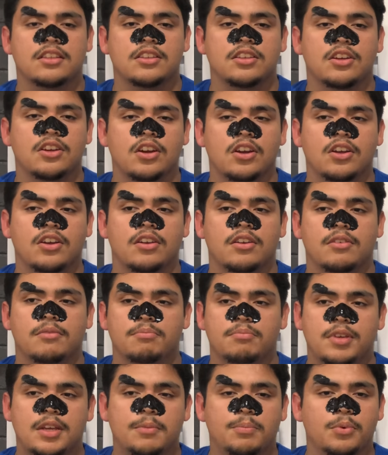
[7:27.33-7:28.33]
your
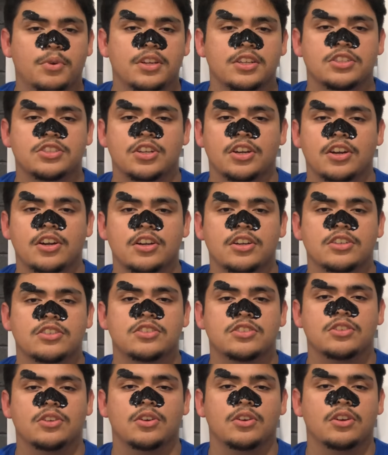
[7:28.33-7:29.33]
people in
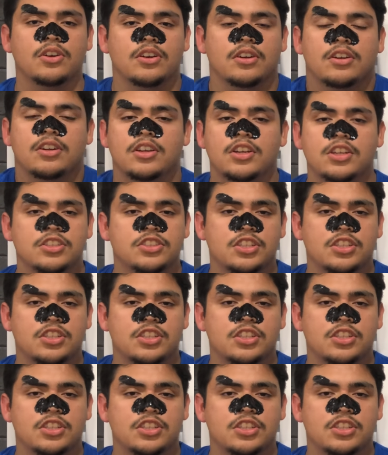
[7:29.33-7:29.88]
church or